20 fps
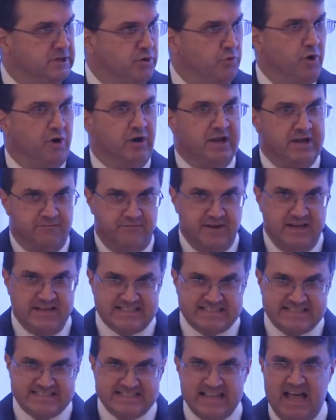where if a
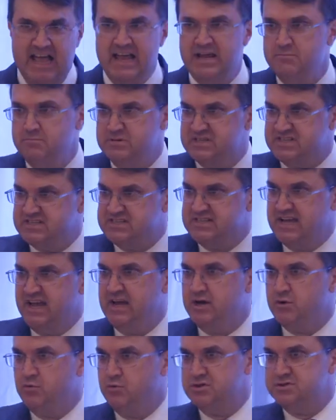slight
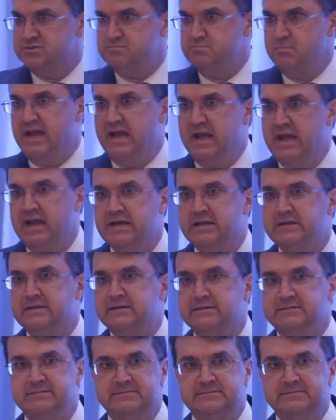mistake was made,